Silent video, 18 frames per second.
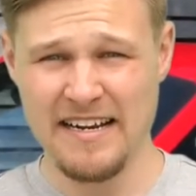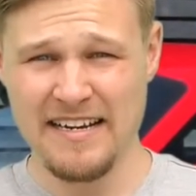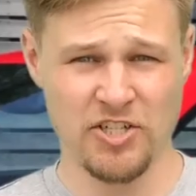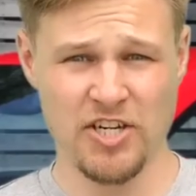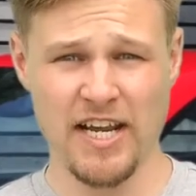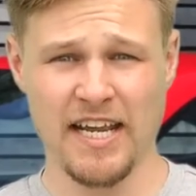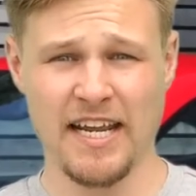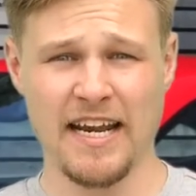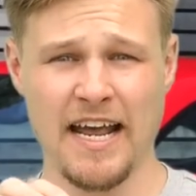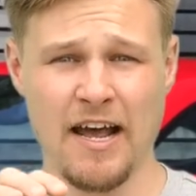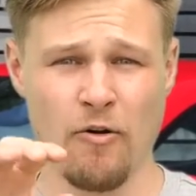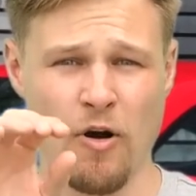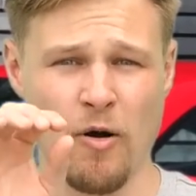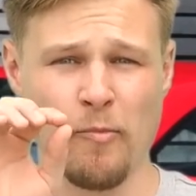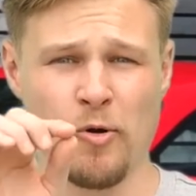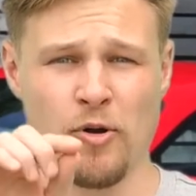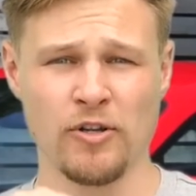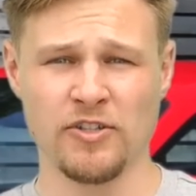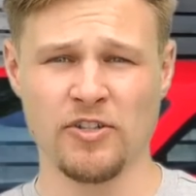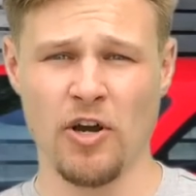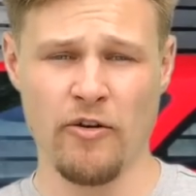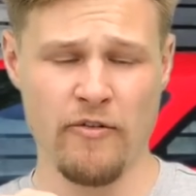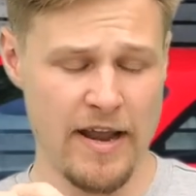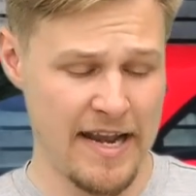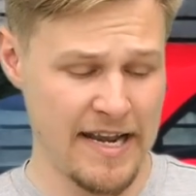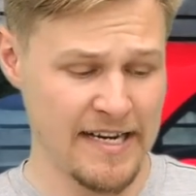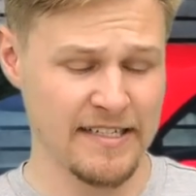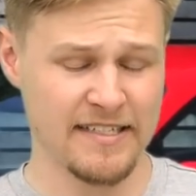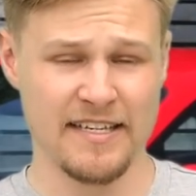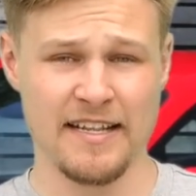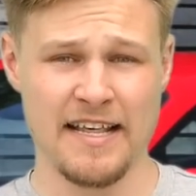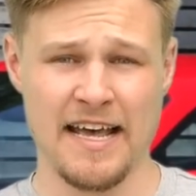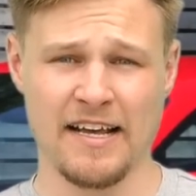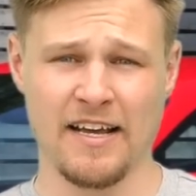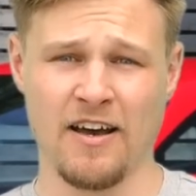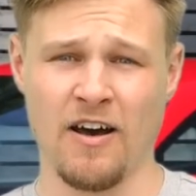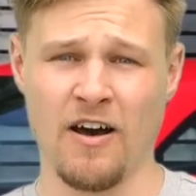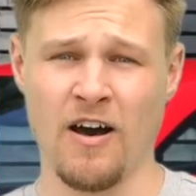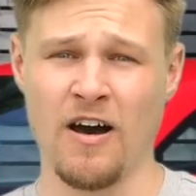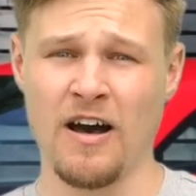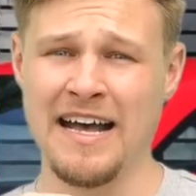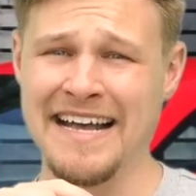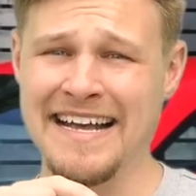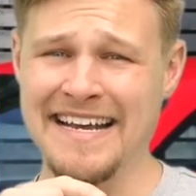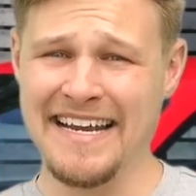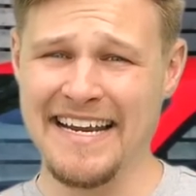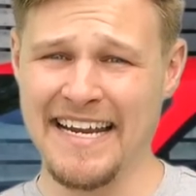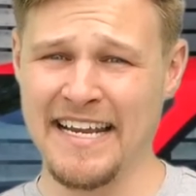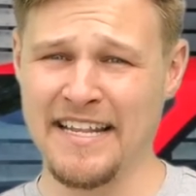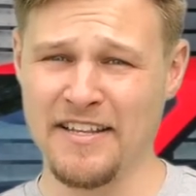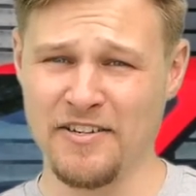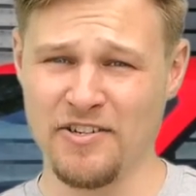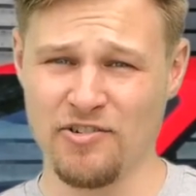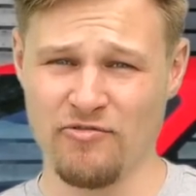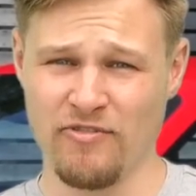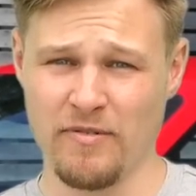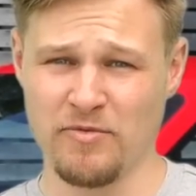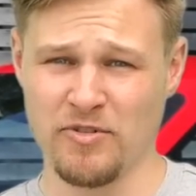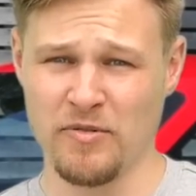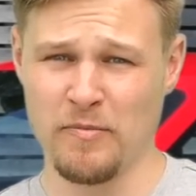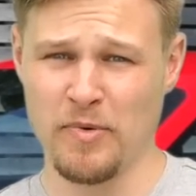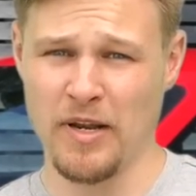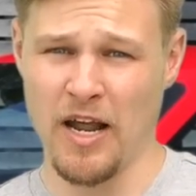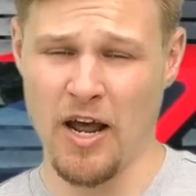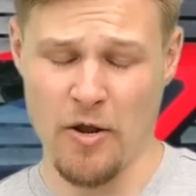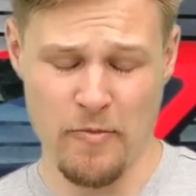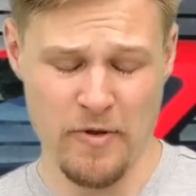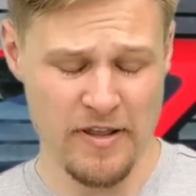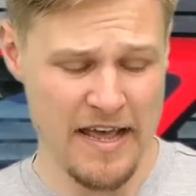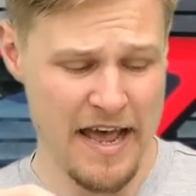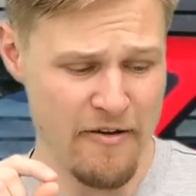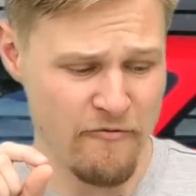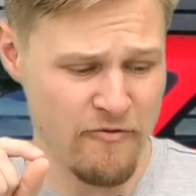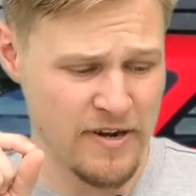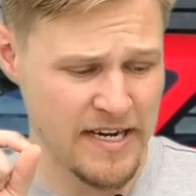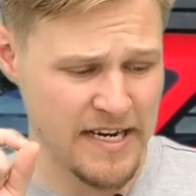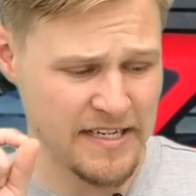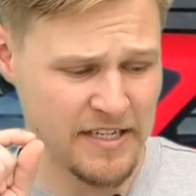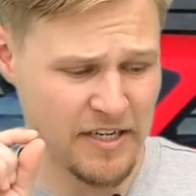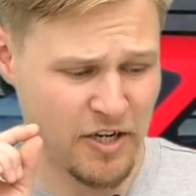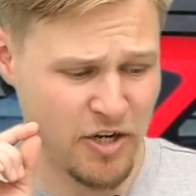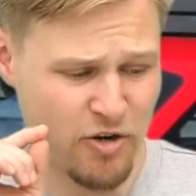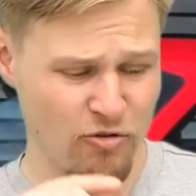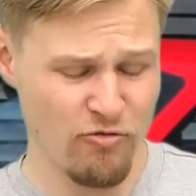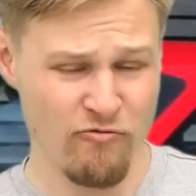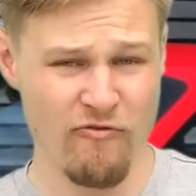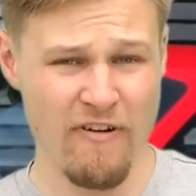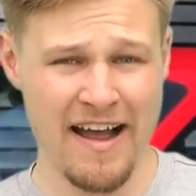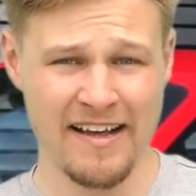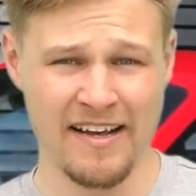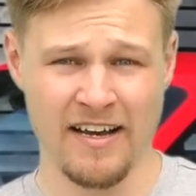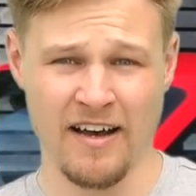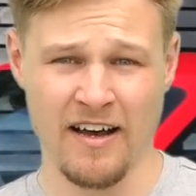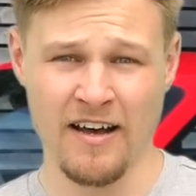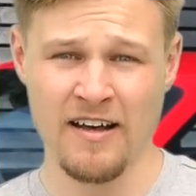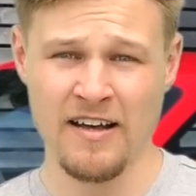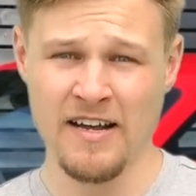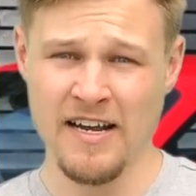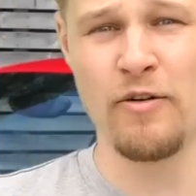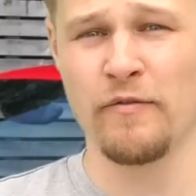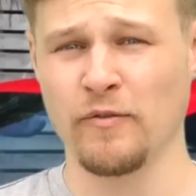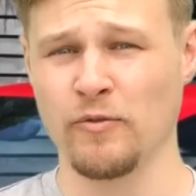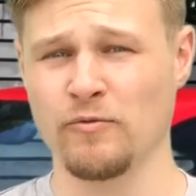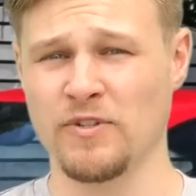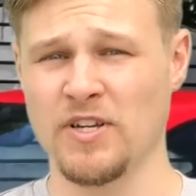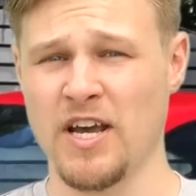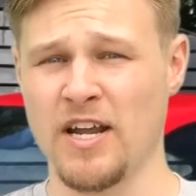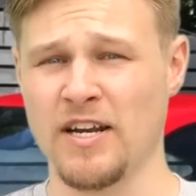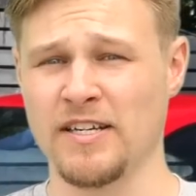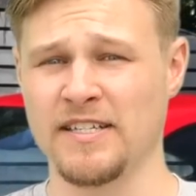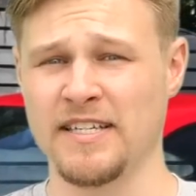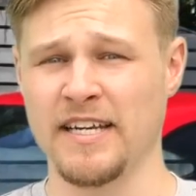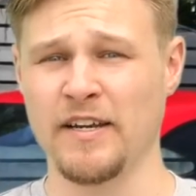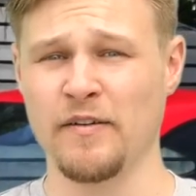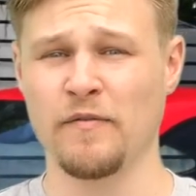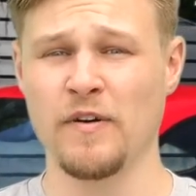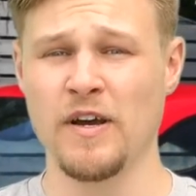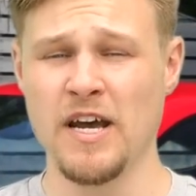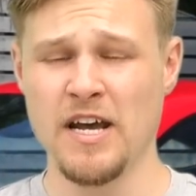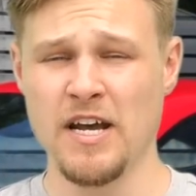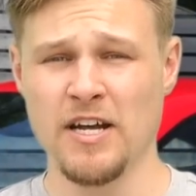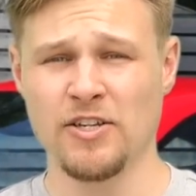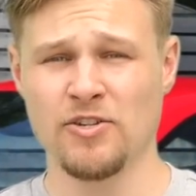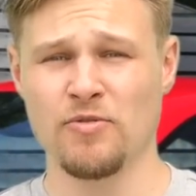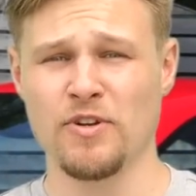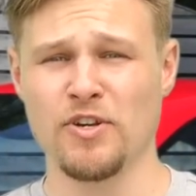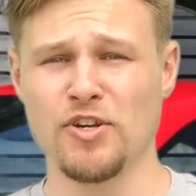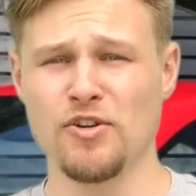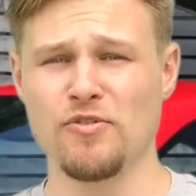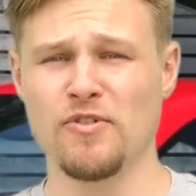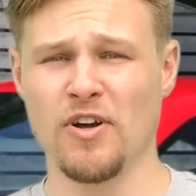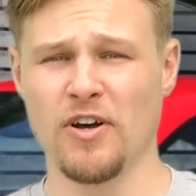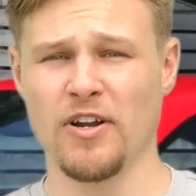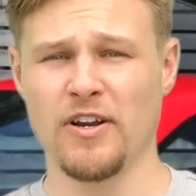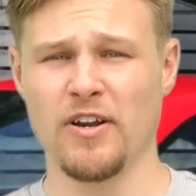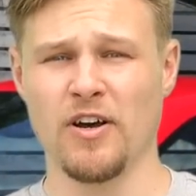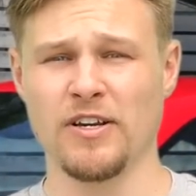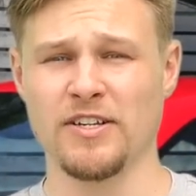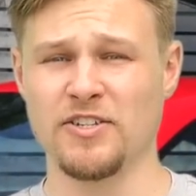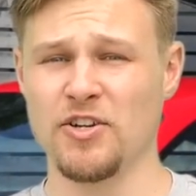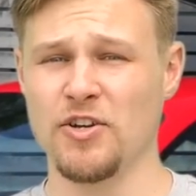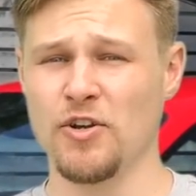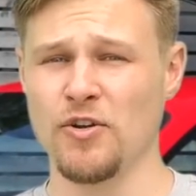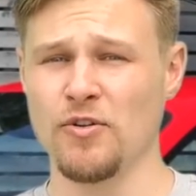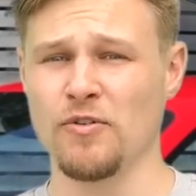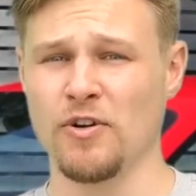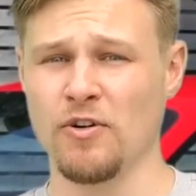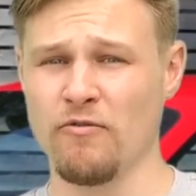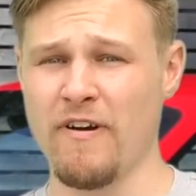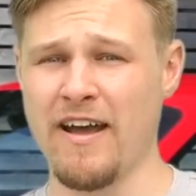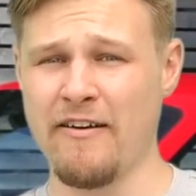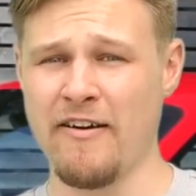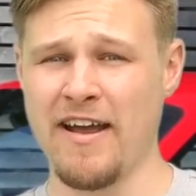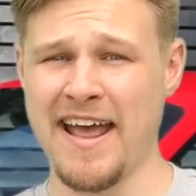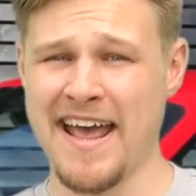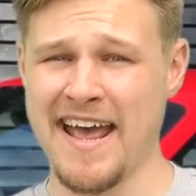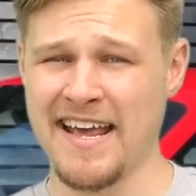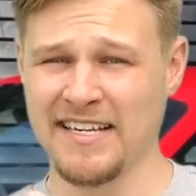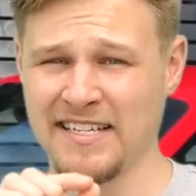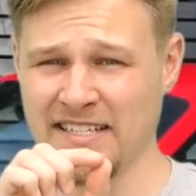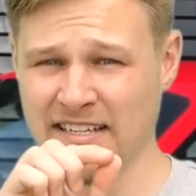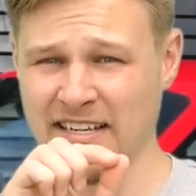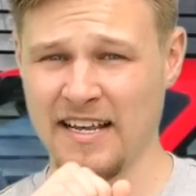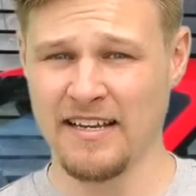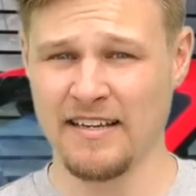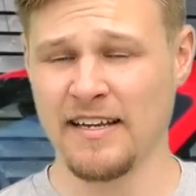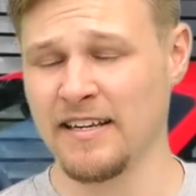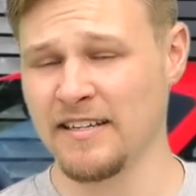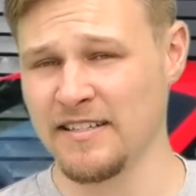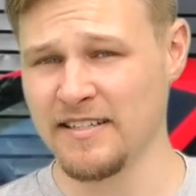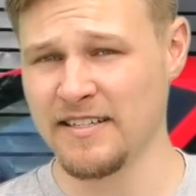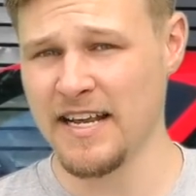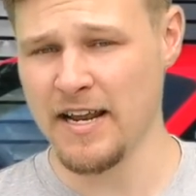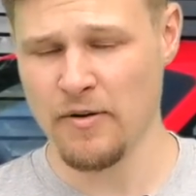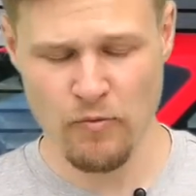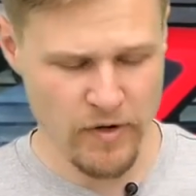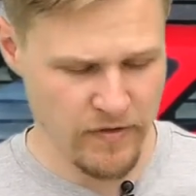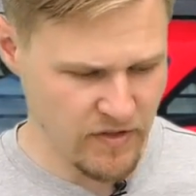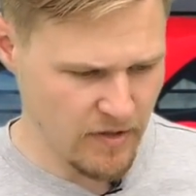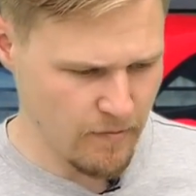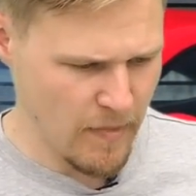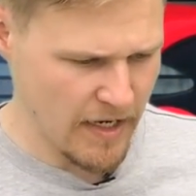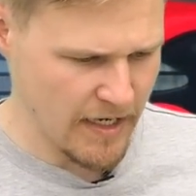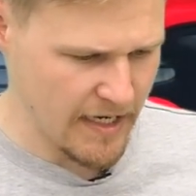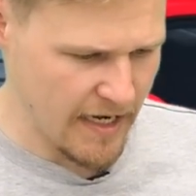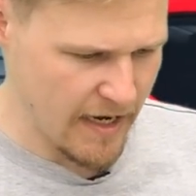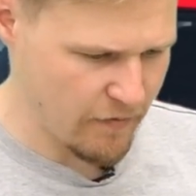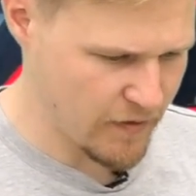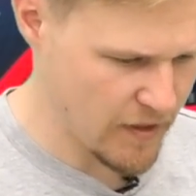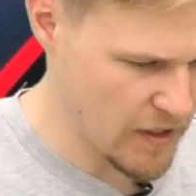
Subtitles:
Check it out. I'll put a direct link to that car in the description below, but that really is a cracker of an alternative to a new 992 Carrera S, as I said, with some money left